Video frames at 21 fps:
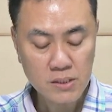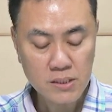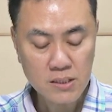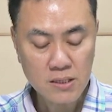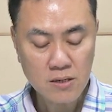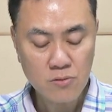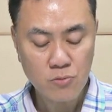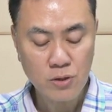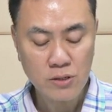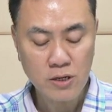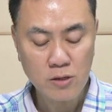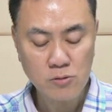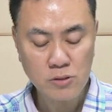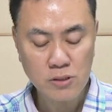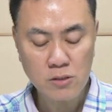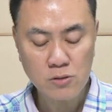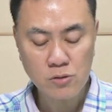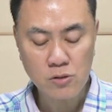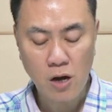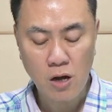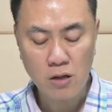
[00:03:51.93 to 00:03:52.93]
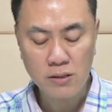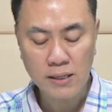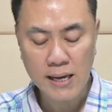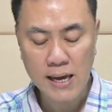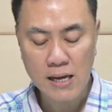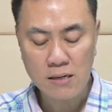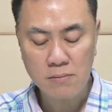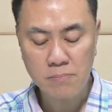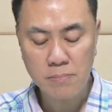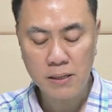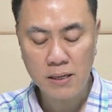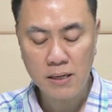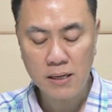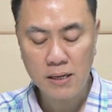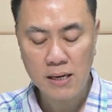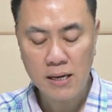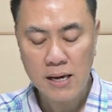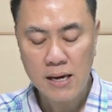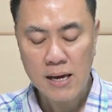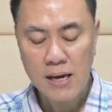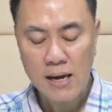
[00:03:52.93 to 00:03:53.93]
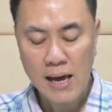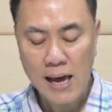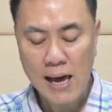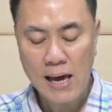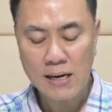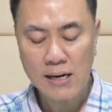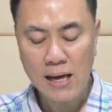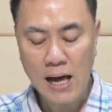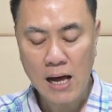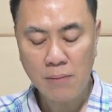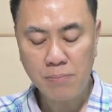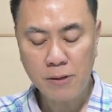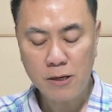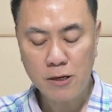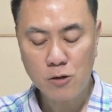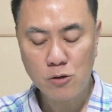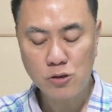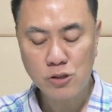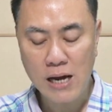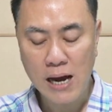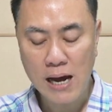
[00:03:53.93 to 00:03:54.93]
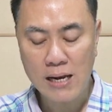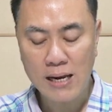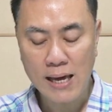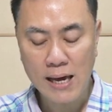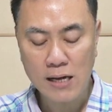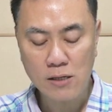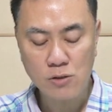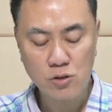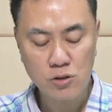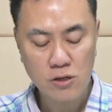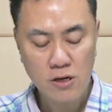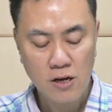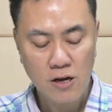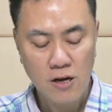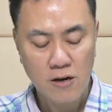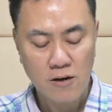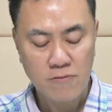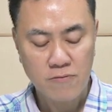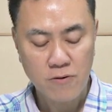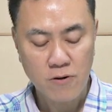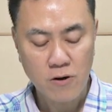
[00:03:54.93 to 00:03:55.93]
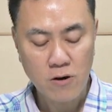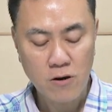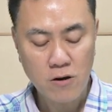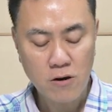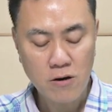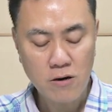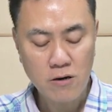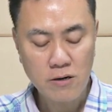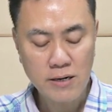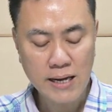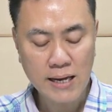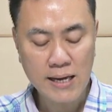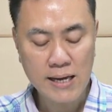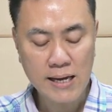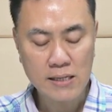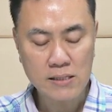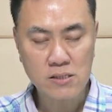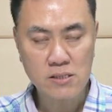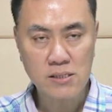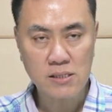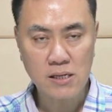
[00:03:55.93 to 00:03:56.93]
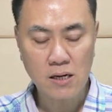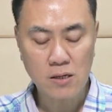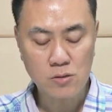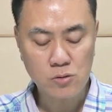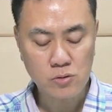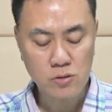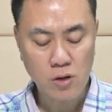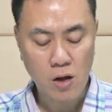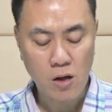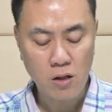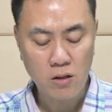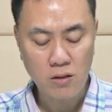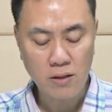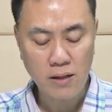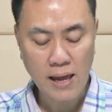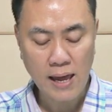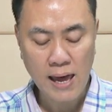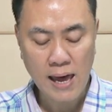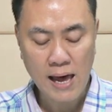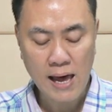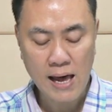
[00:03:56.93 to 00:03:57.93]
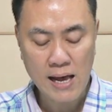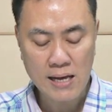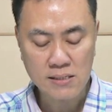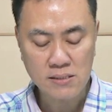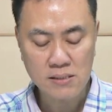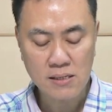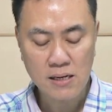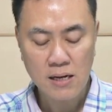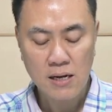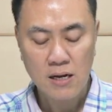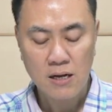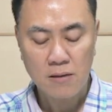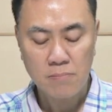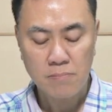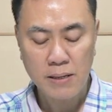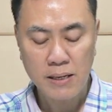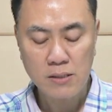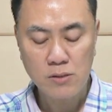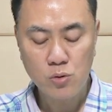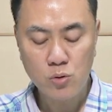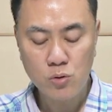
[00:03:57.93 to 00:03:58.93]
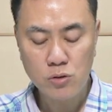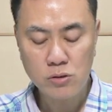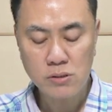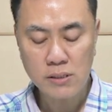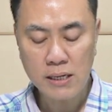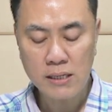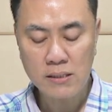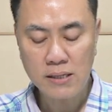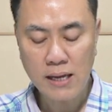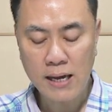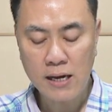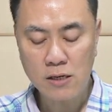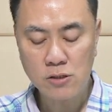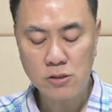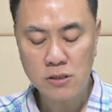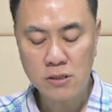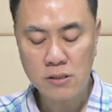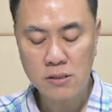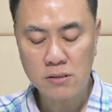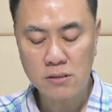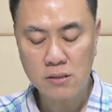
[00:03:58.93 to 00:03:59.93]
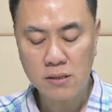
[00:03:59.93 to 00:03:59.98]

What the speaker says: reducing salt can be an uphill challenge. For decades, salt has been used in Asian